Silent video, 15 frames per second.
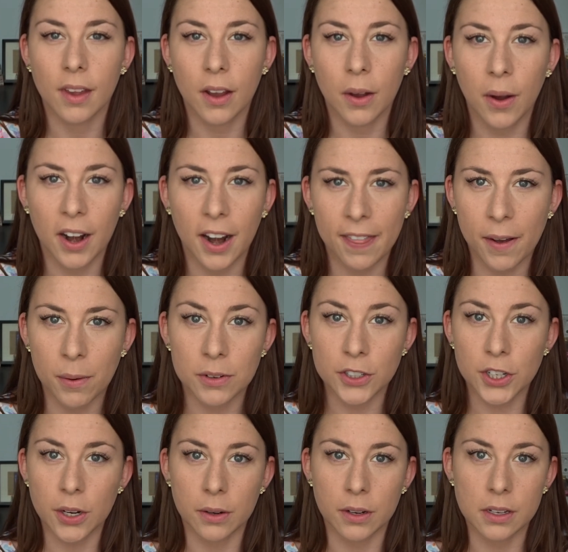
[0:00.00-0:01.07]
I like that one
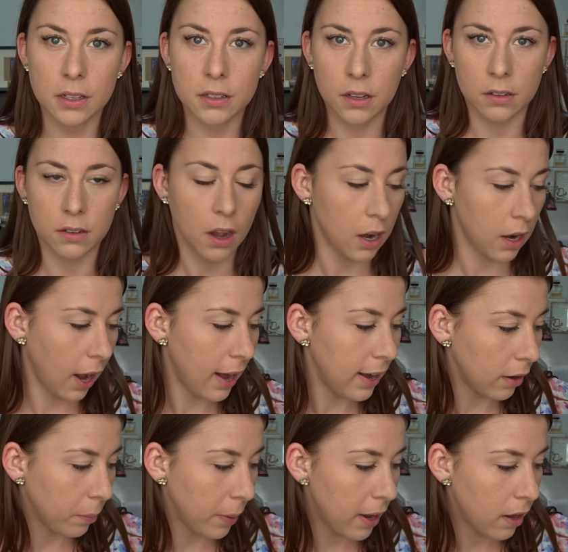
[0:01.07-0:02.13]
too. It does highlight a
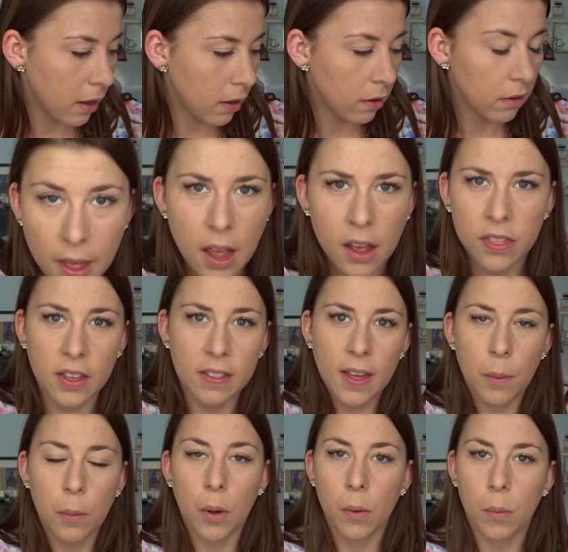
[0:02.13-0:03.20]
little bit. I think
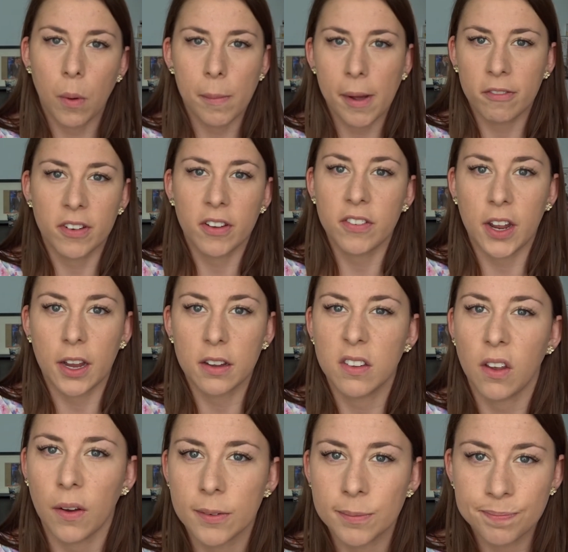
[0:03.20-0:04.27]
they were £1.50,
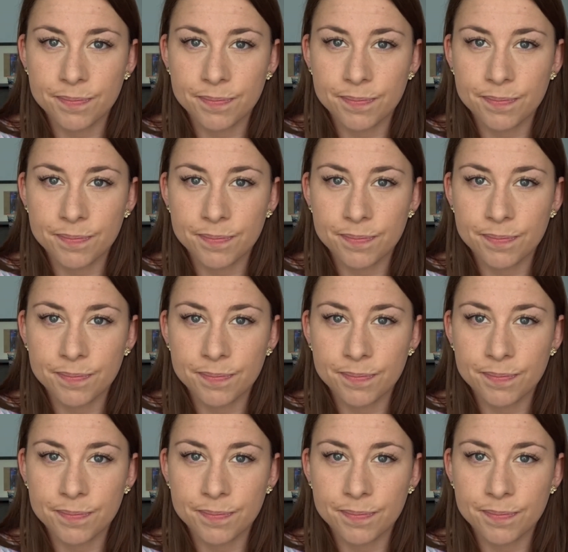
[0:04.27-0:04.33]
so